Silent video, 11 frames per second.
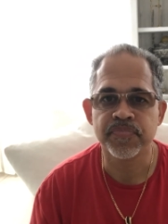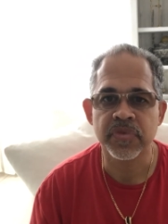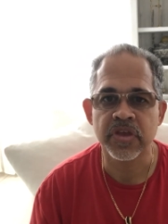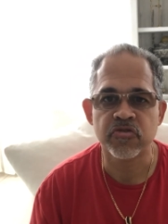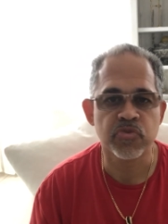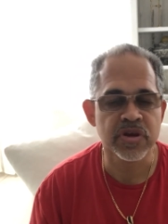
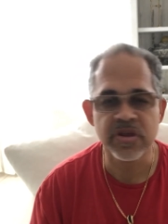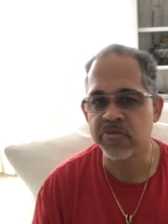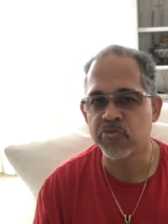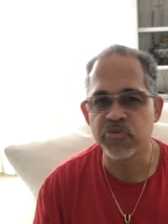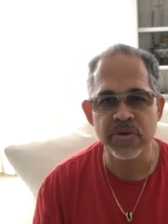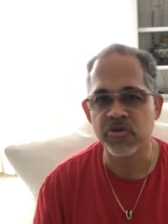It's
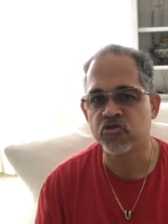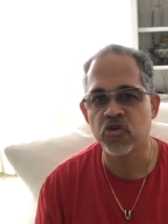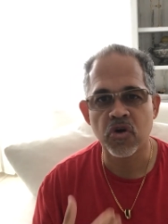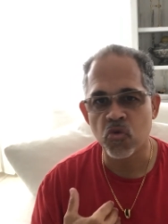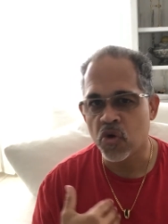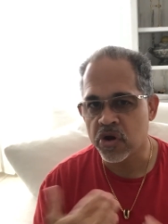pretty much a
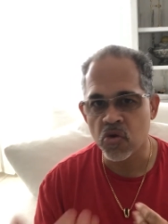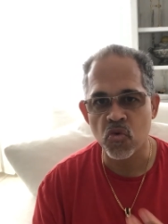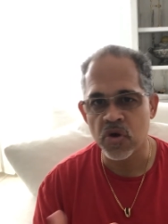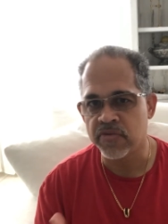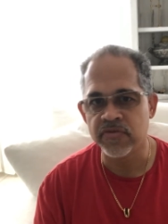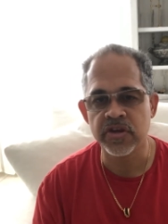
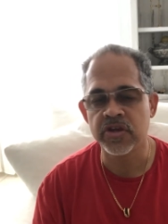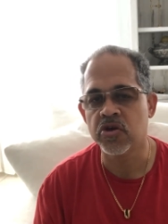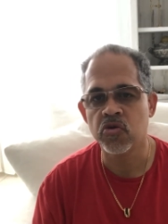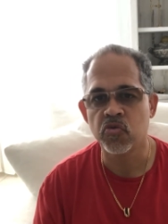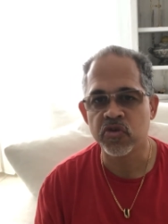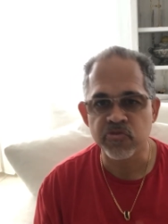one-on-one video
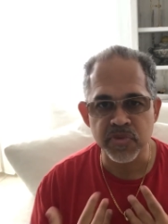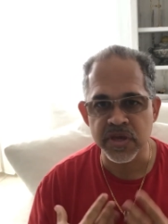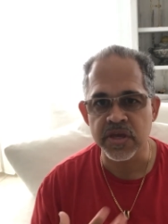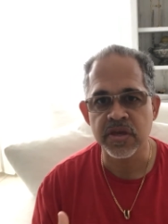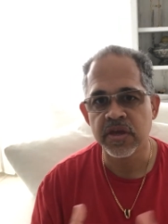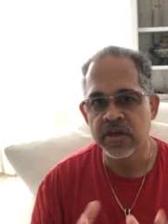with
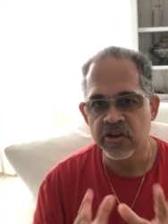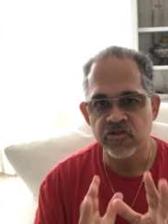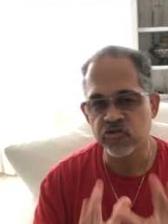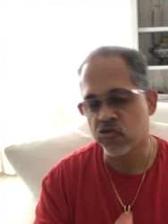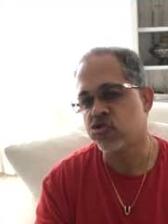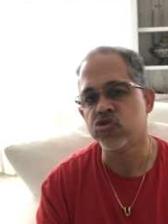me
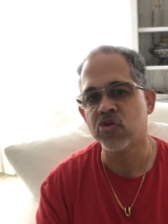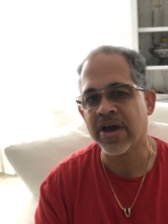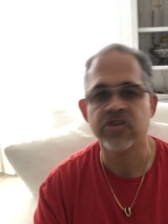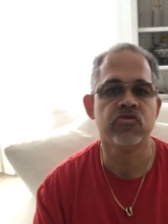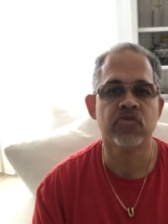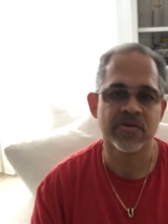showing you how to
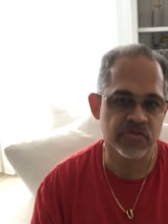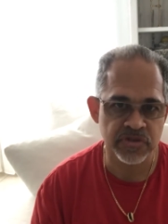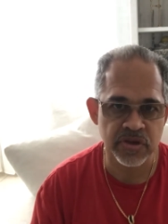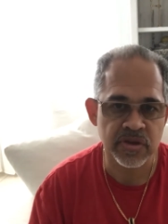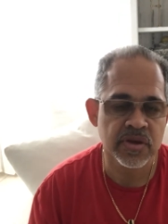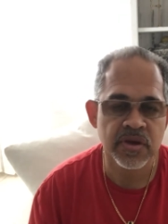do
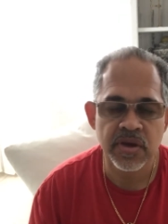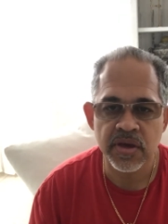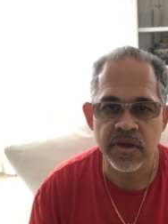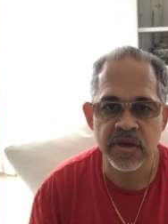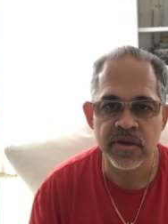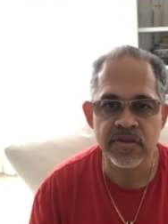everything,
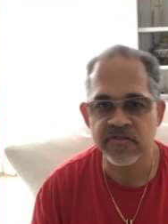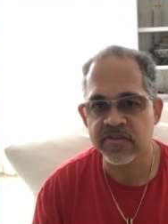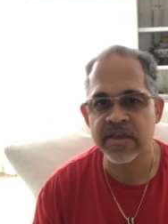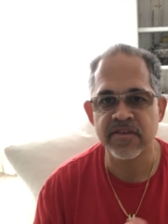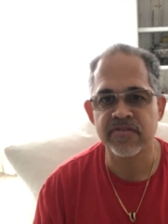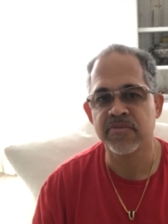and it's
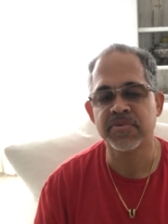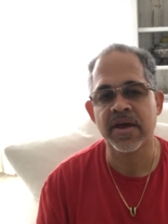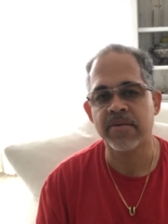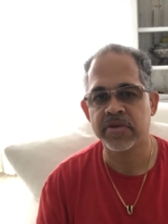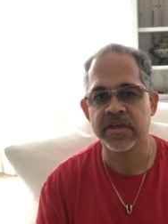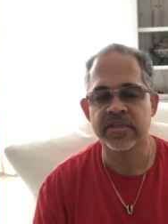taken some time
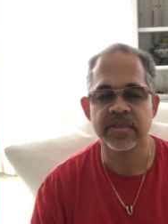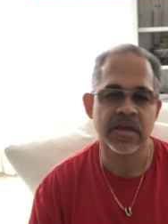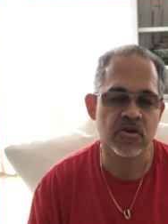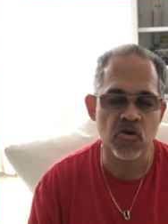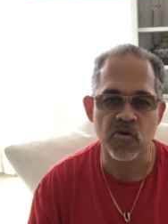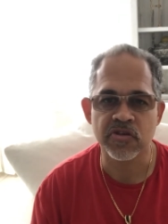to get that
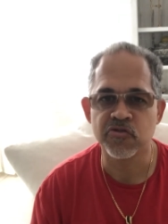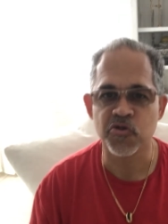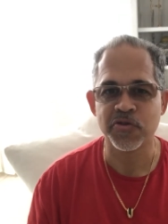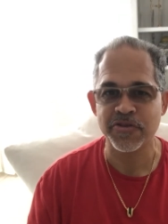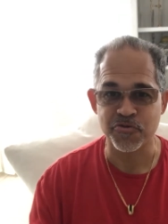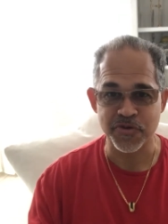going, so
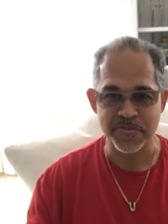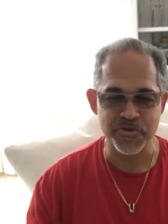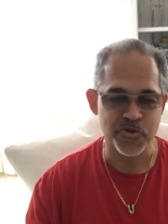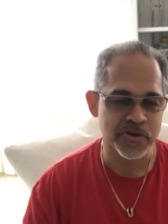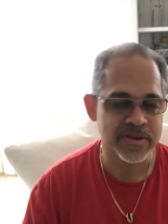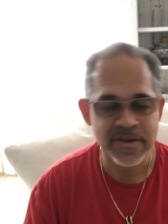that's what I'm
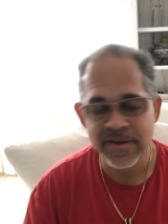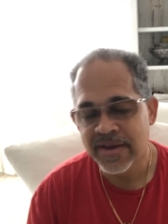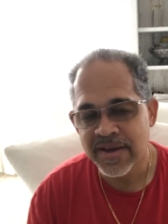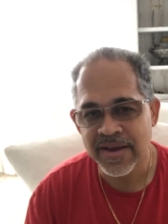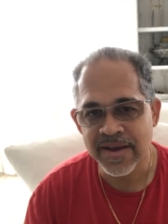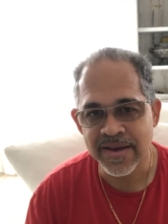doing.
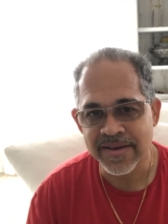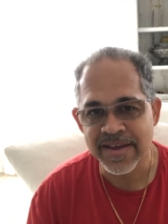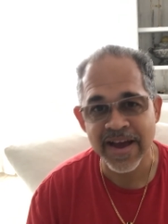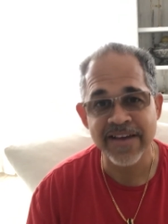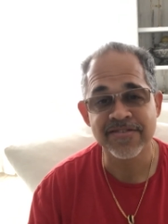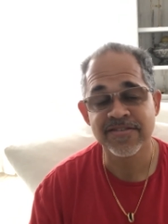
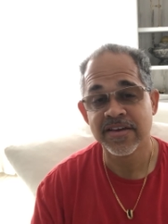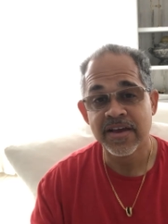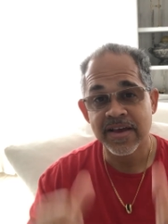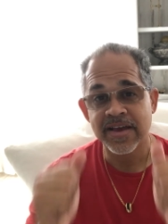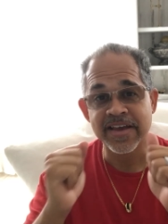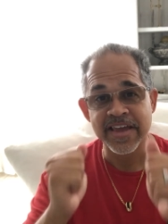Guys,
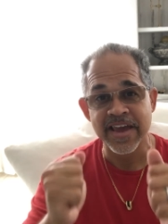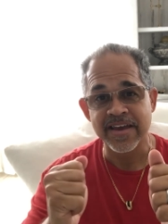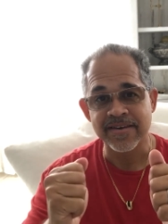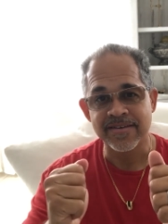again,